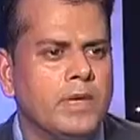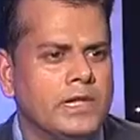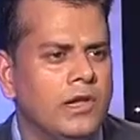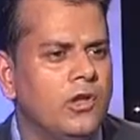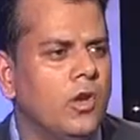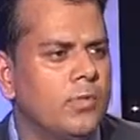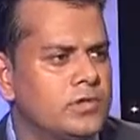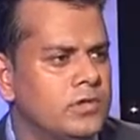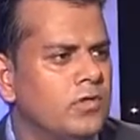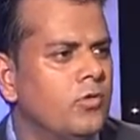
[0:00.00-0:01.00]
monthly
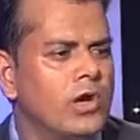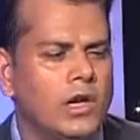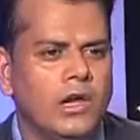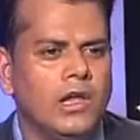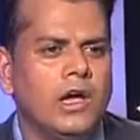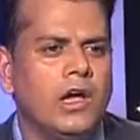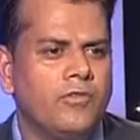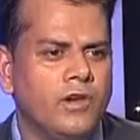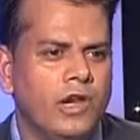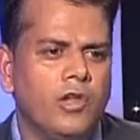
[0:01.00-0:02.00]
option, quarterly,
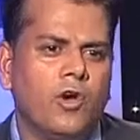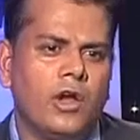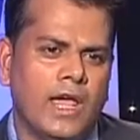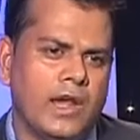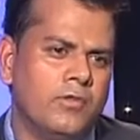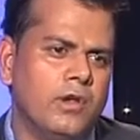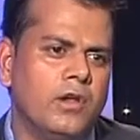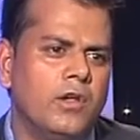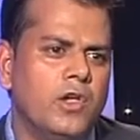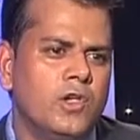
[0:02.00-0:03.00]
half-yearly, or annual.
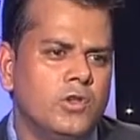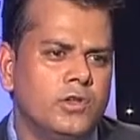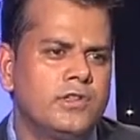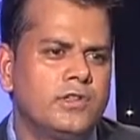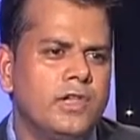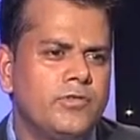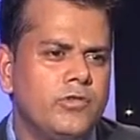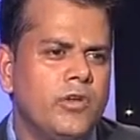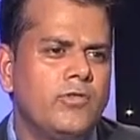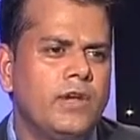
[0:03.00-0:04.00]
So this gives
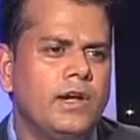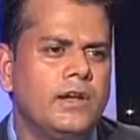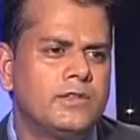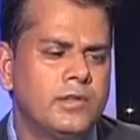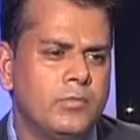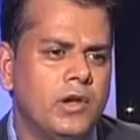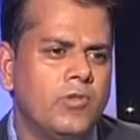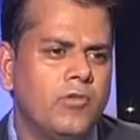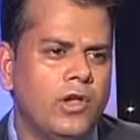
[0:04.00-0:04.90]
you a very disciplined